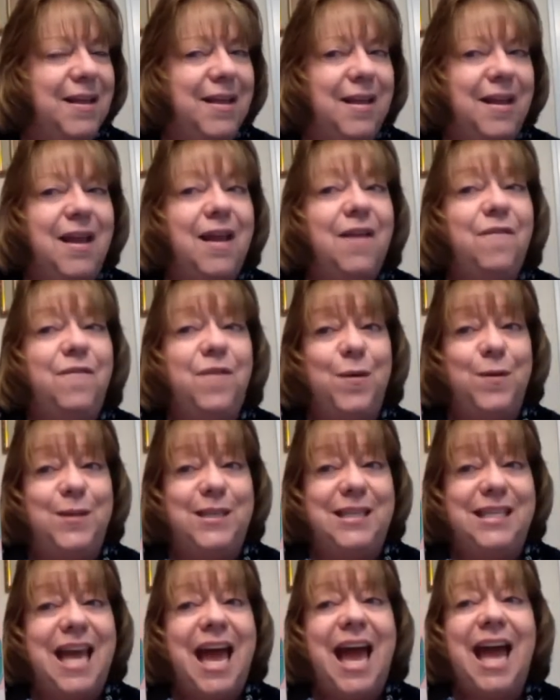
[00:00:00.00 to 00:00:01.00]
If you
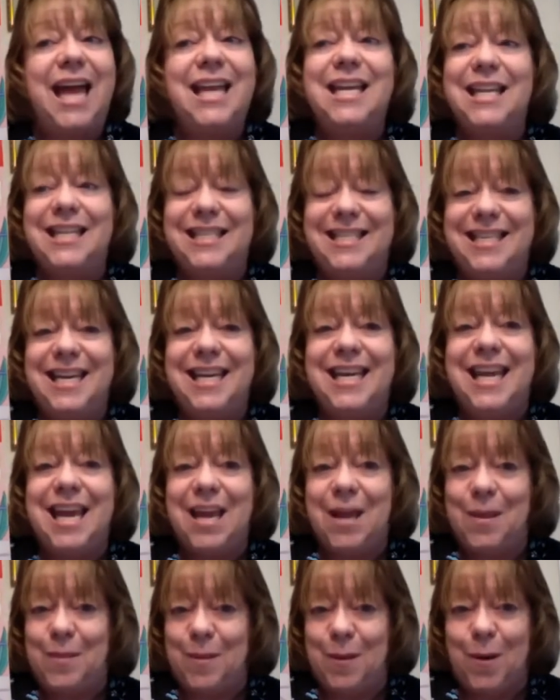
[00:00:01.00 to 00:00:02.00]
said digging
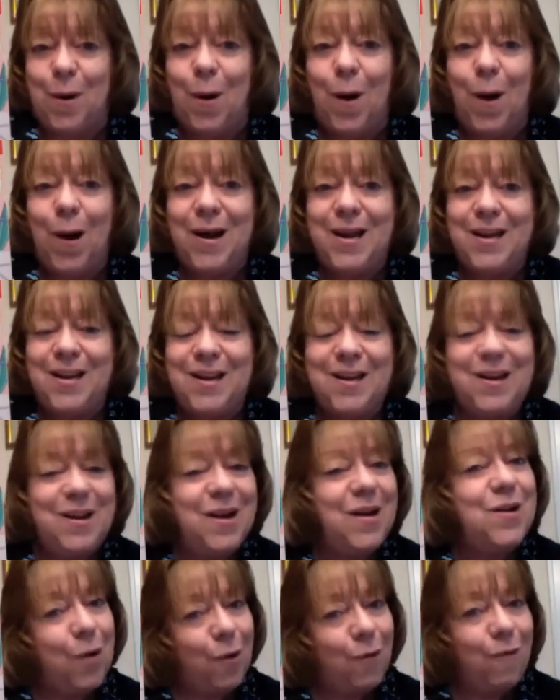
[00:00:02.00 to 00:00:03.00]
in the garden,
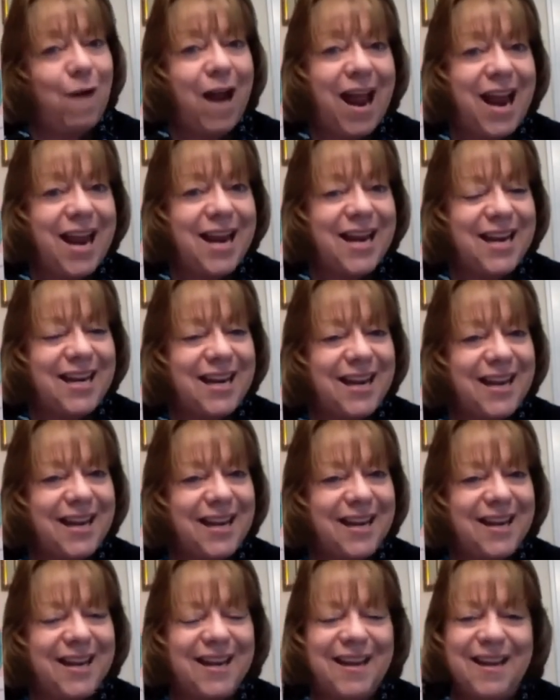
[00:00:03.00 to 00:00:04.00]
you're right.
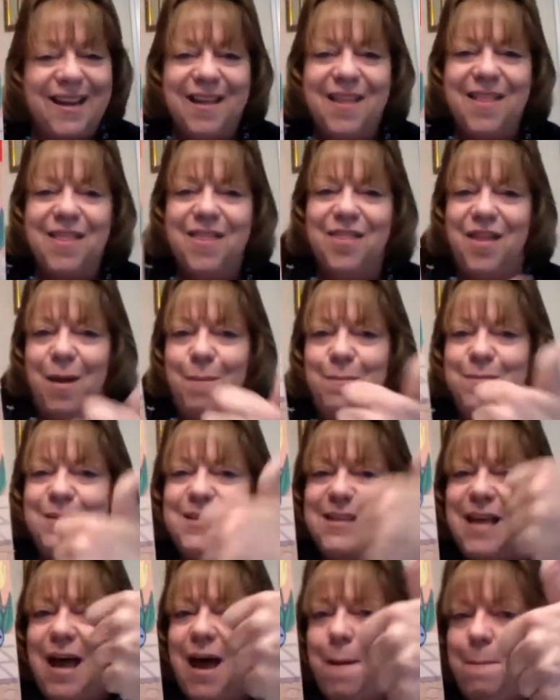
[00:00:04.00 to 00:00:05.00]
Thumbs
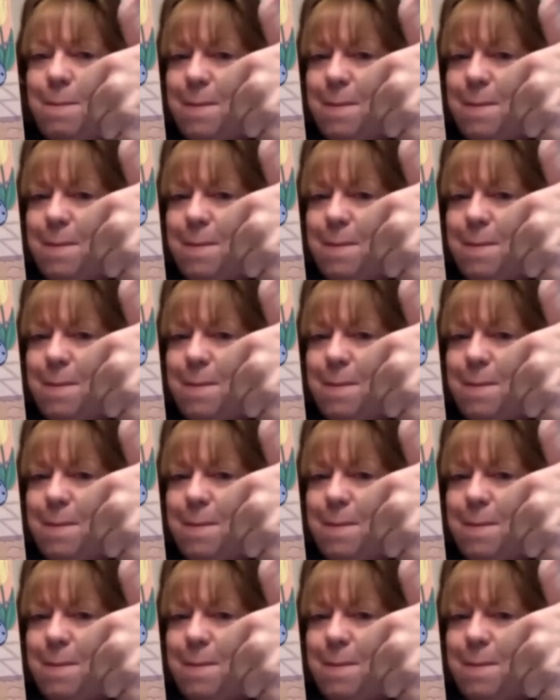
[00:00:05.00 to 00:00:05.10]
up.